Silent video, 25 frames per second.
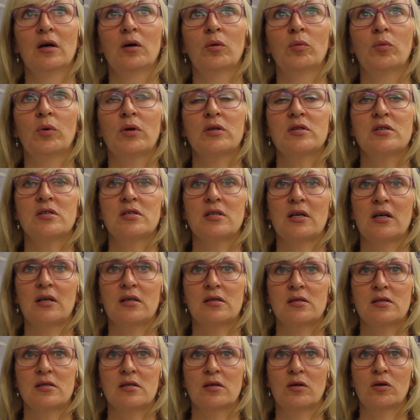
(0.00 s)
Once
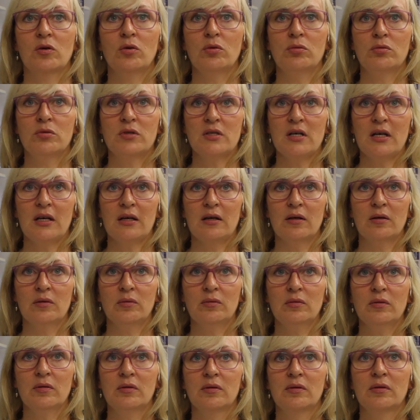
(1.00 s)
that's cooled
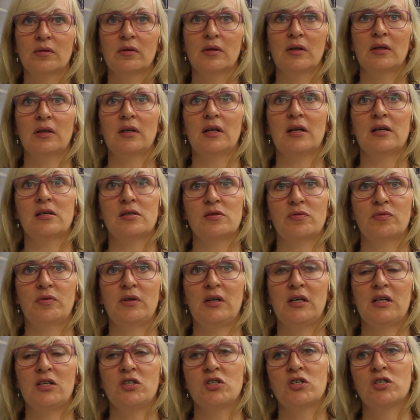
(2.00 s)
down and that's
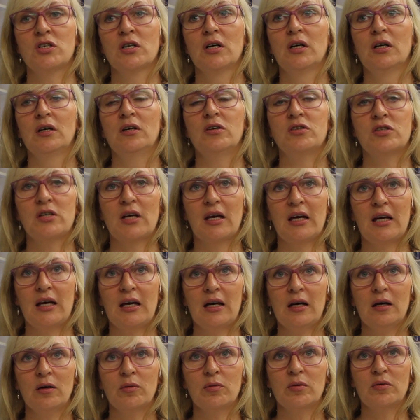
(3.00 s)
finished, you take it
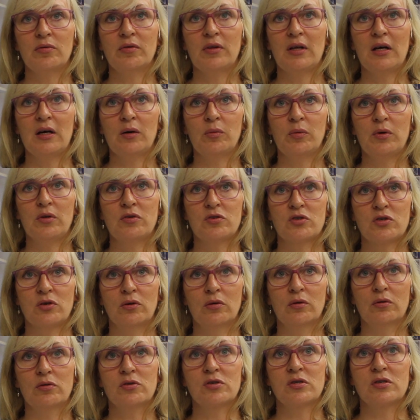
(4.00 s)
out of there with
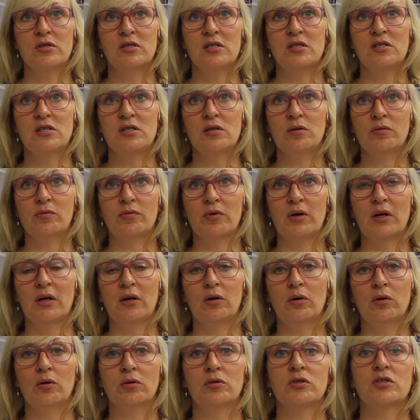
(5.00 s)
tongs because it's still very
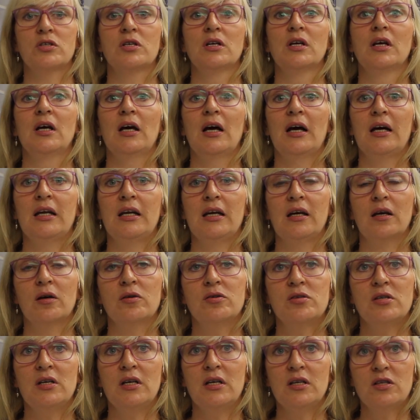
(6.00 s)
hot, and it
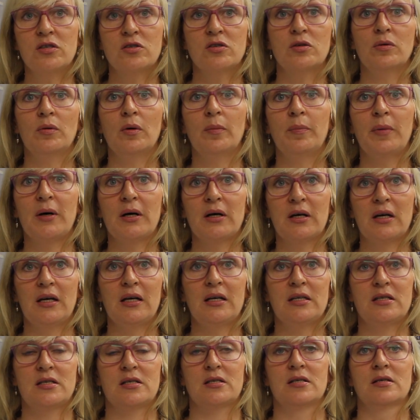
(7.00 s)
goes into a
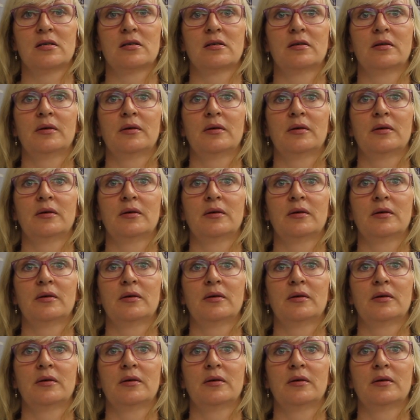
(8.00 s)
bucket.